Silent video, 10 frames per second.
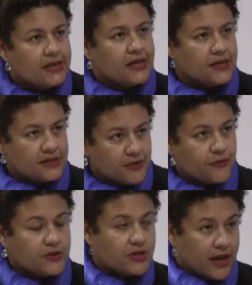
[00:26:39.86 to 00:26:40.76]
a, in a
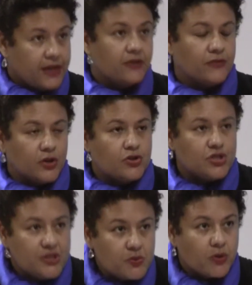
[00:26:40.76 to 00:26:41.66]
different kind of, you know,
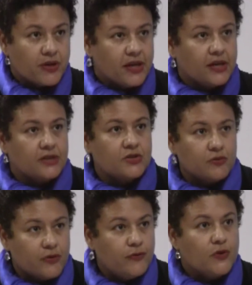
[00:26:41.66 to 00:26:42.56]
she's working in a sort
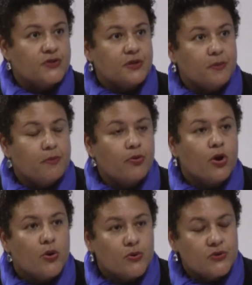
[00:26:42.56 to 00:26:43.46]
of a fulsome
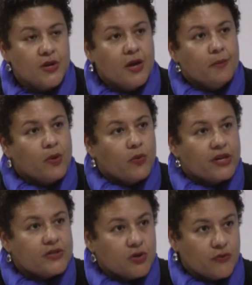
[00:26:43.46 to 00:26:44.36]
prose, but
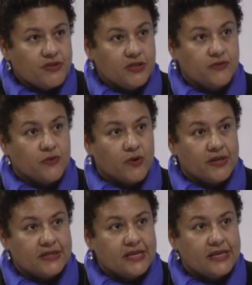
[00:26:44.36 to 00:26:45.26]
what it surfaces for
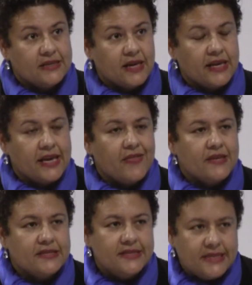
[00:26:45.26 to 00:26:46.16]
us is, again,
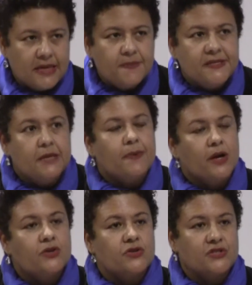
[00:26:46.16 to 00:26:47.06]
this deep, deep
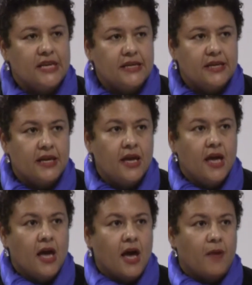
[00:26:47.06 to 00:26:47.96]
understanding
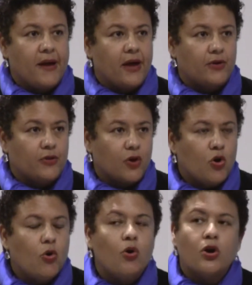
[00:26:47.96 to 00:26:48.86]
about the
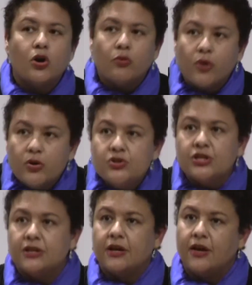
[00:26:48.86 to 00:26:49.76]
core
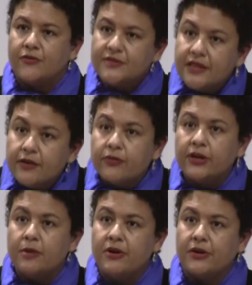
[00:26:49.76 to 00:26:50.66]
corrosion of
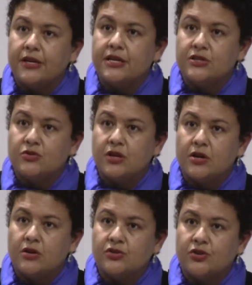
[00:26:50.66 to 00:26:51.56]
slavery in American history
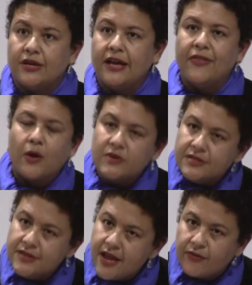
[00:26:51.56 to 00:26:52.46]
and culture and how that
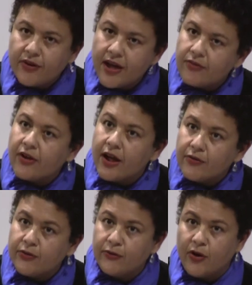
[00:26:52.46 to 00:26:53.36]
was never, ever,
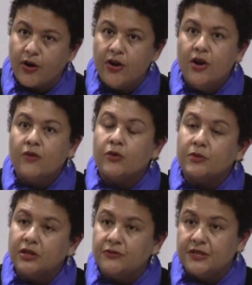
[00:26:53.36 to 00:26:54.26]
ever far
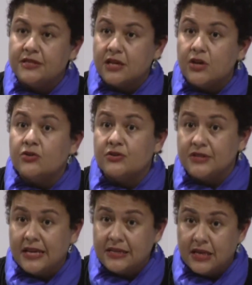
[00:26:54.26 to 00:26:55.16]
from Clifton's
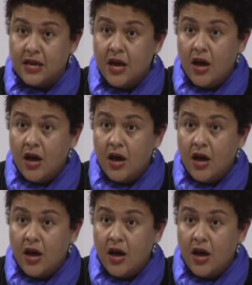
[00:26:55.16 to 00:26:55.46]
understanding